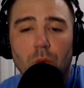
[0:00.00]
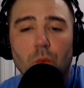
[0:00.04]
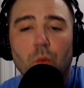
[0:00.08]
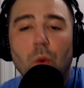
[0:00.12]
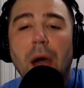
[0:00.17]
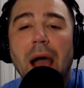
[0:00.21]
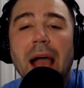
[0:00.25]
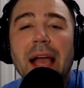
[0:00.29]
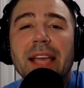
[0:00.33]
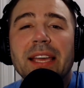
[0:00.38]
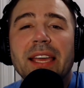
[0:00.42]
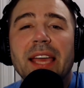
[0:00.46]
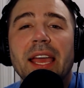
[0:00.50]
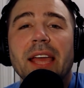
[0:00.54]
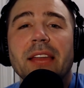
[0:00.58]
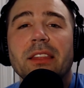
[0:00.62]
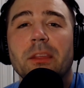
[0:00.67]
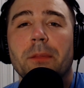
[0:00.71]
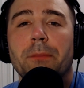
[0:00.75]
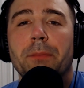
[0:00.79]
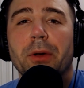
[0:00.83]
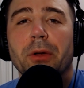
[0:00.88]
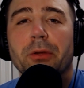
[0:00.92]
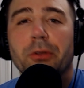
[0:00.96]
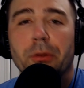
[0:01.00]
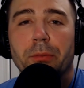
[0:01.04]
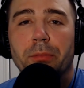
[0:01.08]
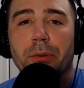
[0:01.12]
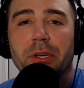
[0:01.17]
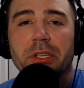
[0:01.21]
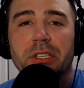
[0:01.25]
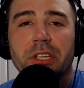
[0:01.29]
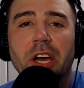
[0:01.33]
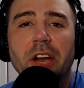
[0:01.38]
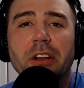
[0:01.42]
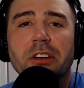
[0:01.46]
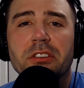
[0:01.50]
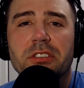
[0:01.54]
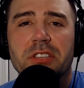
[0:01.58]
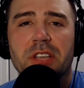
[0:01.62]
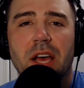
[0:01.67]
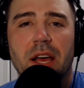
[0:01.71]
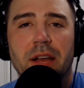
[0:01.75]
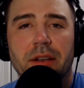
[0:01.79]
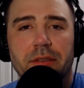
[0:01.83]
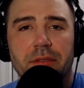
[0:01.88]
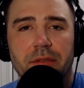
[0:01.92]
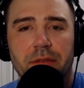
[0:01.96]
Why can't the builder put
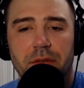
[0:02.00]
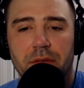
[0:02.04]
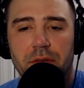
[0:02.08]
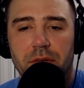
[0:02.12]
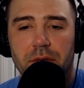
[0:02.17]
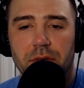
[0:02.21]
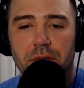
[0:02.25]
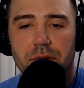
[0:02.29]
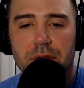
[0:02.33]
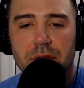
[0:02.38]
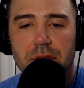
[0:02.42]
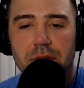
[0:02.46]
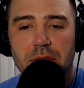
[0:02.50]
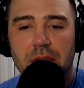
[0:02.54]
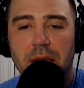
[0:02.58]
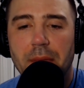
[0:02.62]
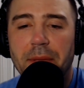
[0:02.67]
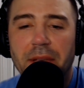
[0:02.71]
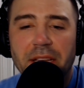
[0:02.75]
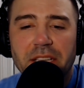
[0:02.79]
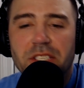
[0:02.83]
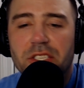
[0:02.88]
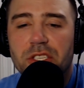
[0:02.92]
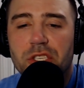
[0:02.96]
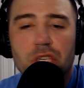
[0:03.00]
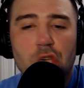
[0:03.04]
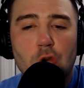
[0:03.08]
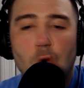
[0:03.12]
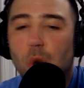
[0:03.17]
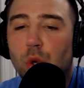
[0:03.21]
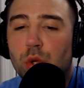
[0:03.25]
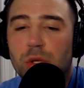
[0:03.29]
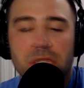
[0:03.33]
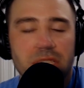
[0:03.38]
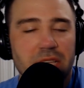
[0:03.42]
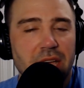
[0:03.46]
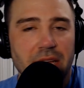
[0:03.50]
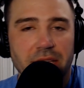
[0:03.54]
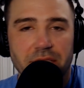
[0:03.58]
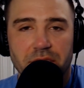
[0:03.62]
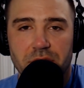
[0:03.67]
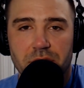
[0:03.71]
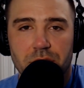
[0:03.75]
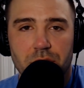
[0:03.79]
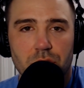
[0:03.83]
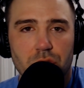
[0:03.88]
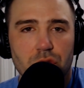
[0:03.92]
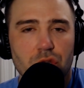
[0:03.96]
gutters on? That makes no
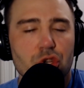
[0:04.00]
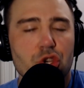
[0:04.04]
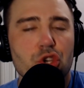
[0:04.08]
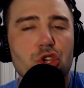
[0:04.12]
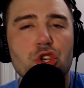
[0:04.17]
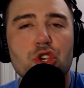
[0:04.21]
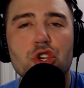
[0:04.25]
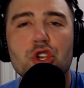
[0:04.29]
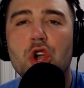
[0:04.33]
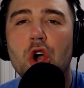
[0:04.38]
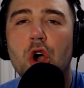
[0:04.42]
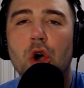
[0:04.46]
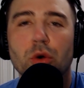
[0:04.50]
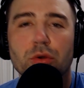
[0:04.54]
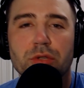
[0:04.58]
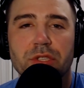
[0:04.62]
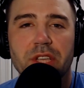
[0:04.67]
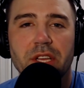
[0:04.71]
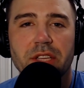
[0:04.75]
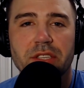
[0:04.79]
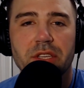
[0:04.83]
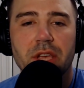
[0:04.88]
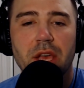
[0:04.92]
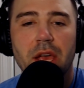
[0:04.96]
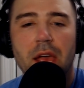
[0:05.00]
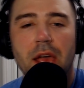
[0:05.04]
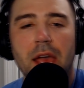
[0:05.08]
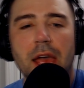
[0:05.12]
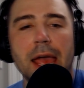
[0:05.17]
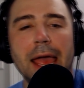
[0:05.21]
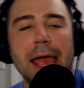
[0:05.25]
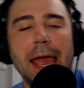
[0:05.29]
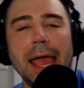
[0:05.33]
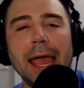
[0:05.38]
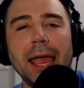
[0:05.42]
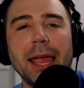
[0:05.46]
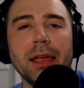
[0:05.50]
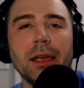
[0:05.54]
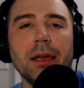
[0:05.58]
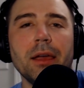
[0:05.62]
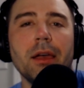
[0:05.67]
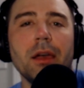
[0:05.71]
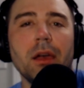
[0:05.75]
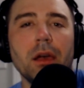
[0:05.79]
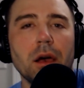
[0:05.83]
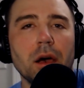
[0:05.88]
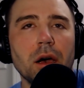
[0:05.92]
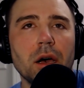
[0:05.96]
sense. No sense. Hey,
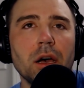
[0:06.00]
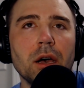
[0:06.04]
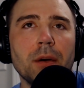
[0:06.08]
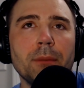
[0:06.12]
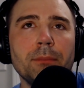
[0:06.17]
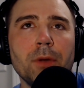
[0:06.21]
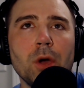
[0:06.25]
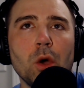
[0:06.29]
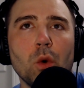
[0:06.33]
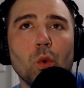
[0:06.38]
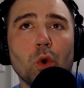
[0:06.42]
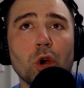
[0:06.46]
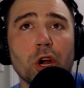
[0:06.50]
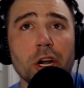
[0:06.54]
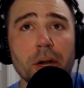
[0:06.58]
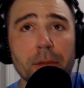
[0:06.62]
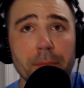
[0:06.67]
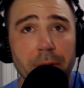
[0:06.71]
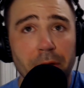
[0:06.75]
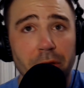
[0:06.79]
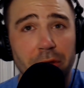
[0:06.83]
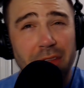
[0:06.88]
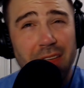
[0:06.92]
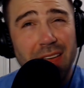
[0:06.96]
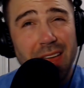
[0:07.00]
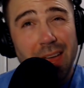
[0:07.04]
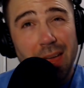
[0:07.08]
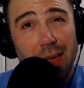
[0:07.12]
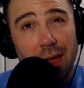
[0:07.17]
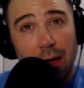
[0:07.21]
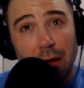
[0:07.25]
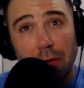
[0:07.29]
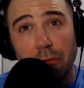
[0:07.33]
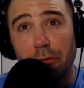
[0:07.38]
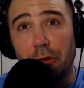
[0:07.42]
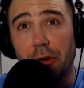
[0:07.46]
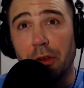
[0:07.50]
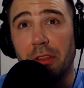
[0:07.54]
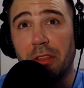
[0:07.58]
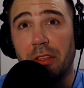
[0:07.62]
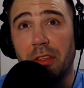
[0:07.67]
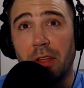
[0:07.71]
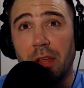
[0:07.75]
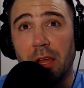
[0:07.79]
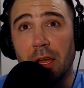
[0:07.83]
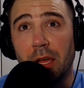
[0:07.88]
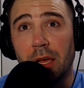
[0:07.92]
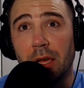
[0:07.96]
we're going to build
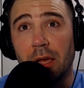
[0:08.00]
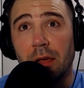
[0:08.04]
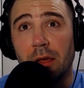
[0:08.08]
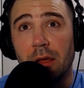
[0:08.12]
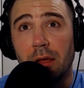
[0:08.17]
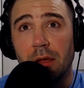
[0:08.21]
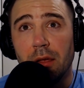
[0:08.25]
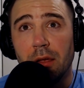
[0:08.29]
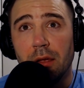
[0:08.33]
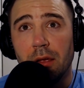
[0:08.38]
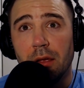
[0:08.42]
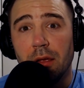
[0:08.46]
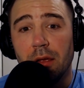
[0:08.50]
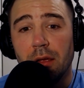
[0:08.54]
everything.